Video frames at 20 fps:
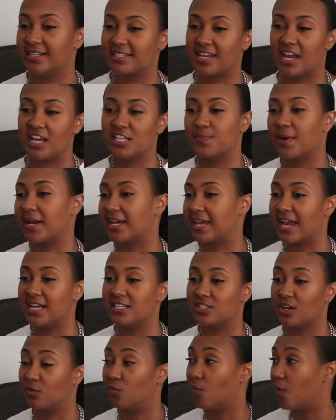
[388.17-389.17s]
It's case by
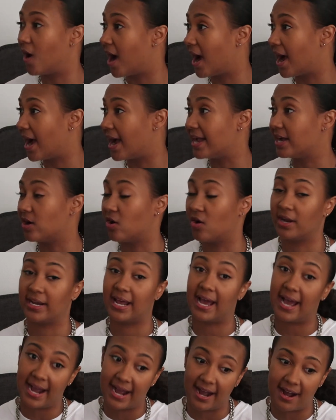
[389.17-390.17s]
case on why, on
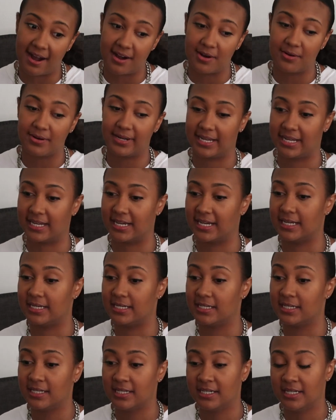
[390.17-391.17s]
how,
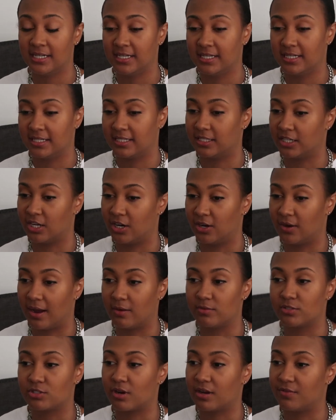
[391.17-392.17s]
and,
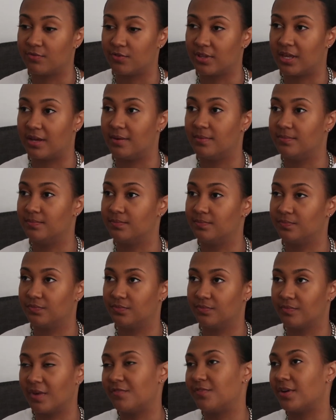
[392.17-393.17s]
I was grateful that
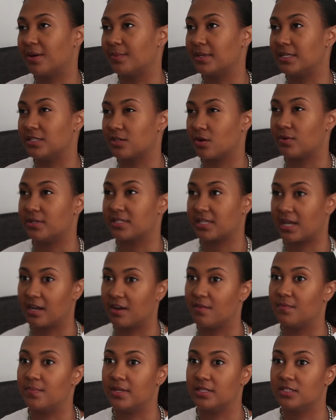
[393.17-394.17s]
my family's always
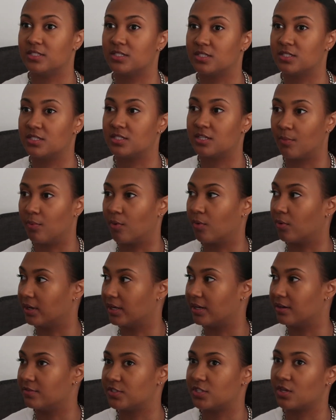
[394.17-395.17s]
kind of been
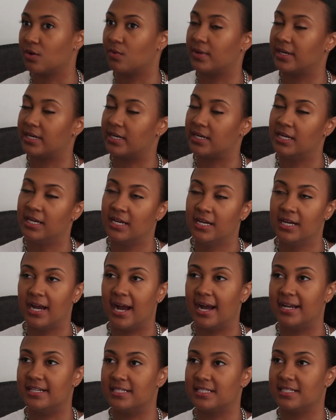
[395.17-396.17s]
supportive, so when
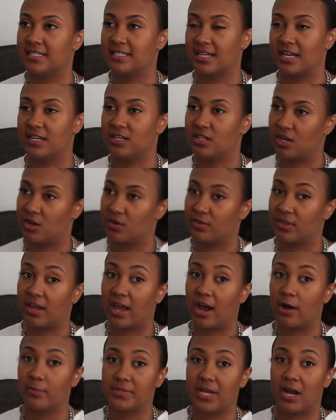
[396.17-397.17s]
I did decide to go, they
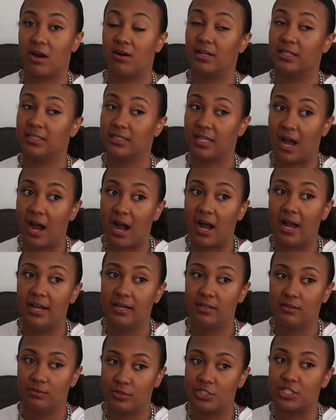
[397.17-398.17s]
helped out a
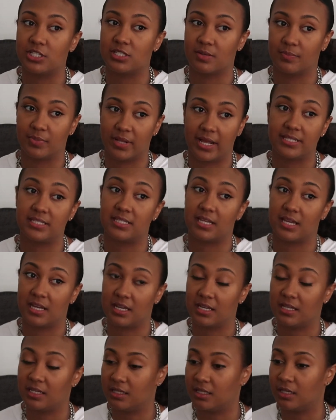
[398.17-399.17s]
lot, which is a
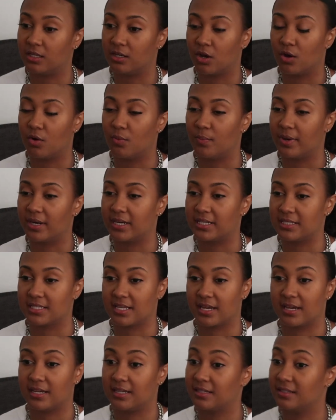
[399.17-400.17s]
blessing, but
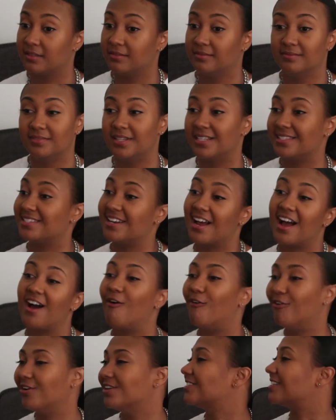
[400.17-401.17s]
it's, like, it's not
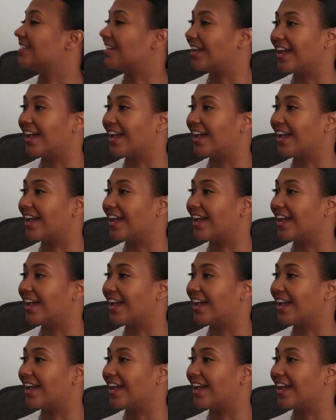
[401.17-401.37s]
always the